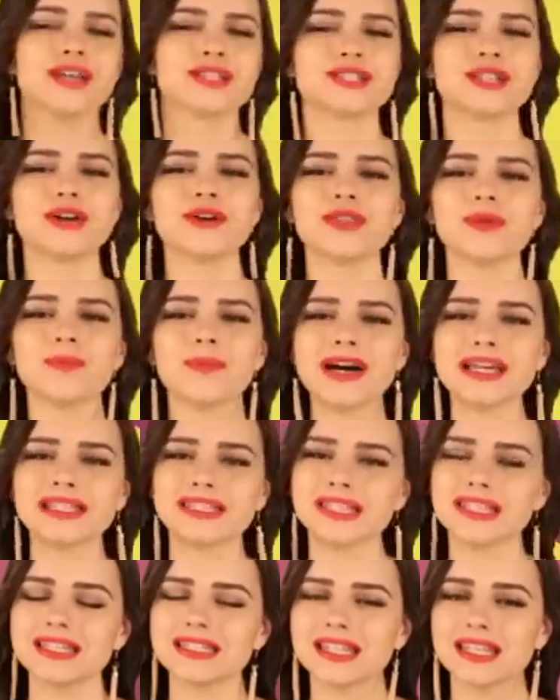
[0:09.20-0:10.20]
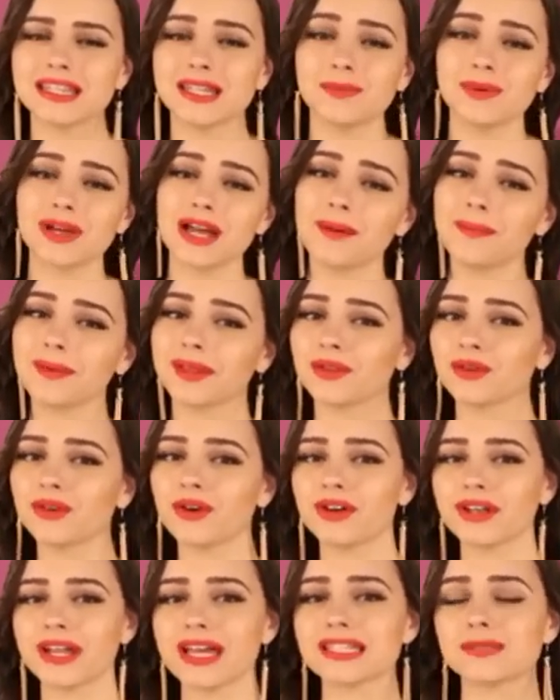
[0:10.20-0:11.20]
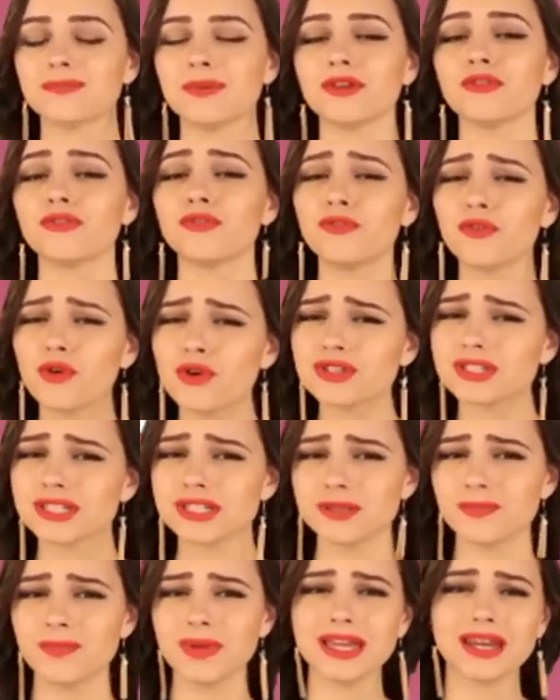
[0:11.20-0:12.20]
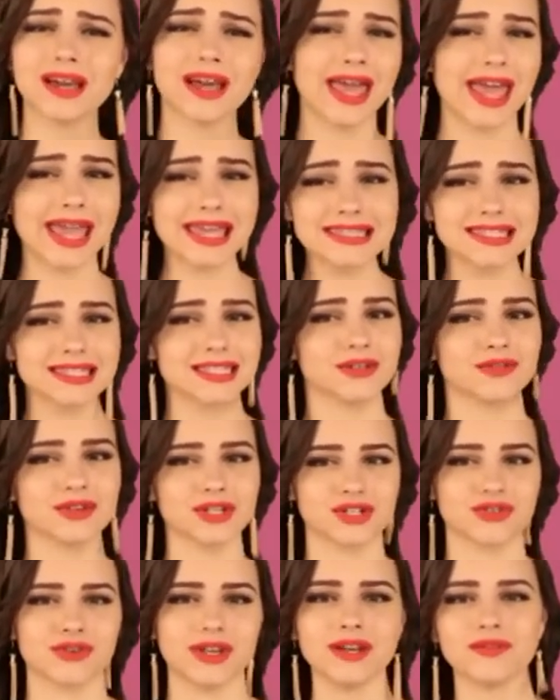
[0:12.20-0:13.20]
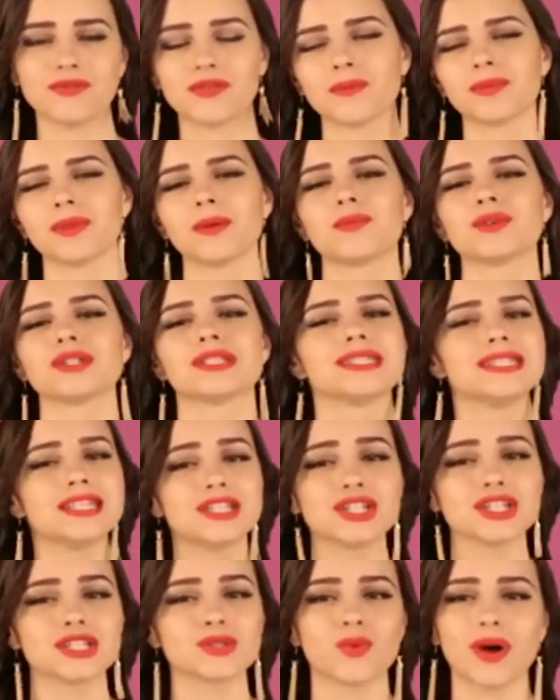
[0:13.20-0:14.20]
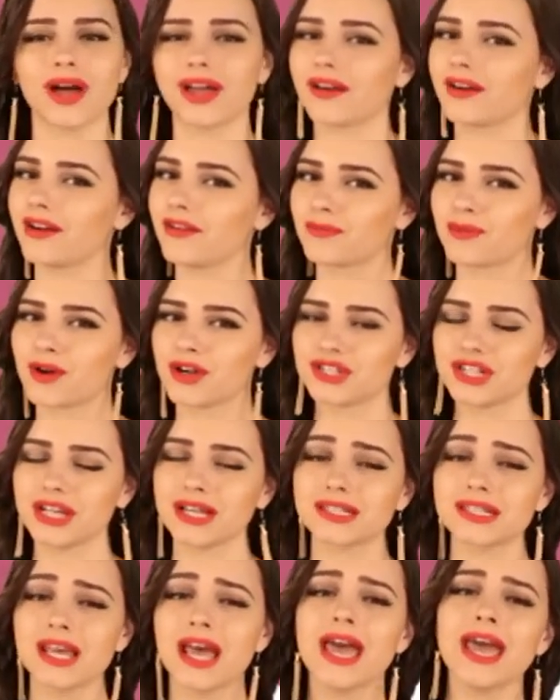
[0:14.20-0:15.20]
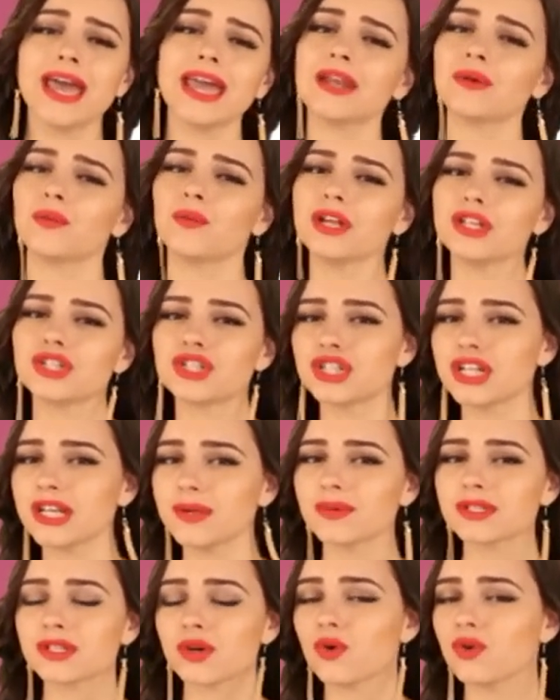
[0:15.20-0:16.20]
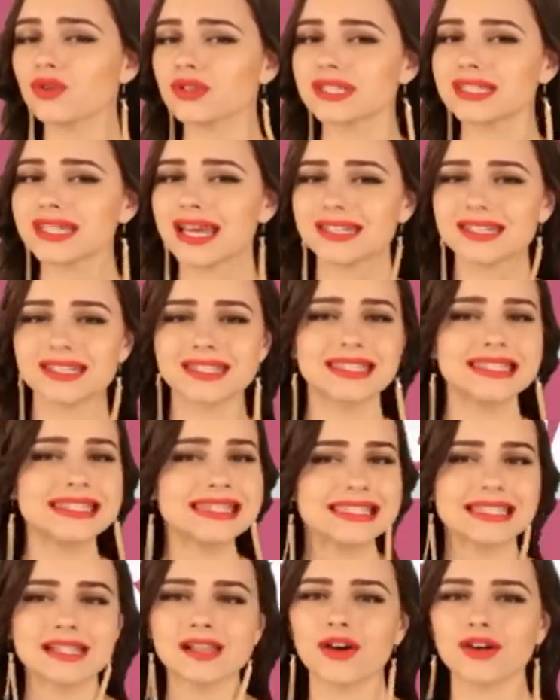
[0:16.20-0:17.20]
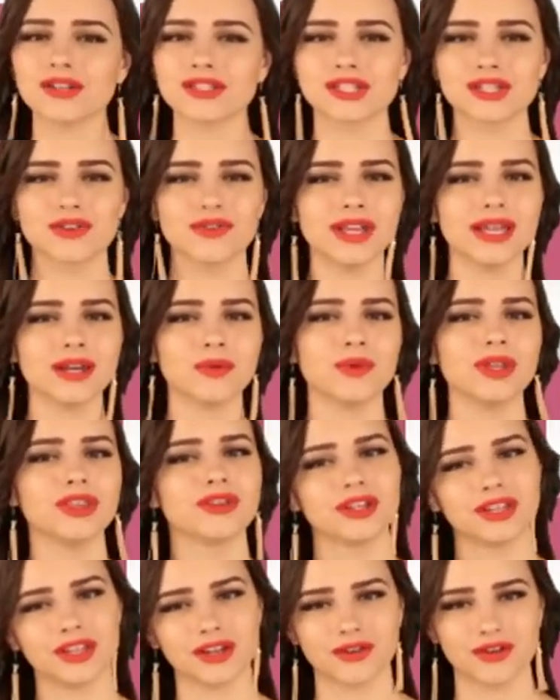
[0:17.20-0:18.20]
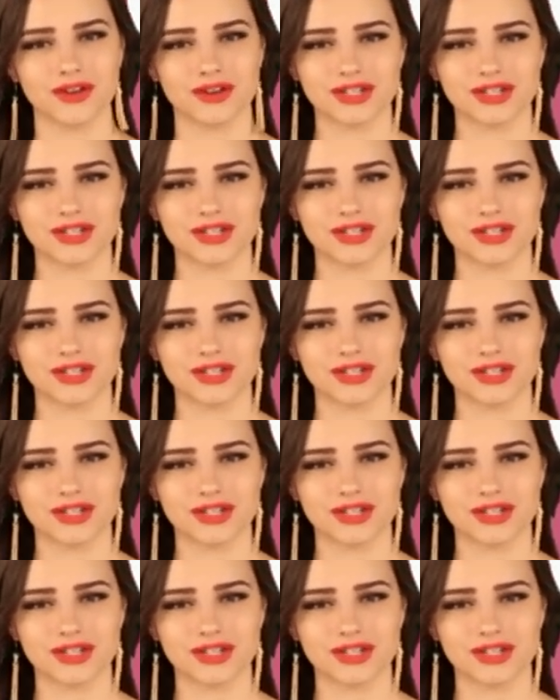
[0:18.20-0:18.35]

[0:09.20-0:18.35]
So the buzz is that Deepika Padukone has been forced to beat a hasty retreat from the prestigious YRF project, in which she was all set to sizzle on screen with Hrithik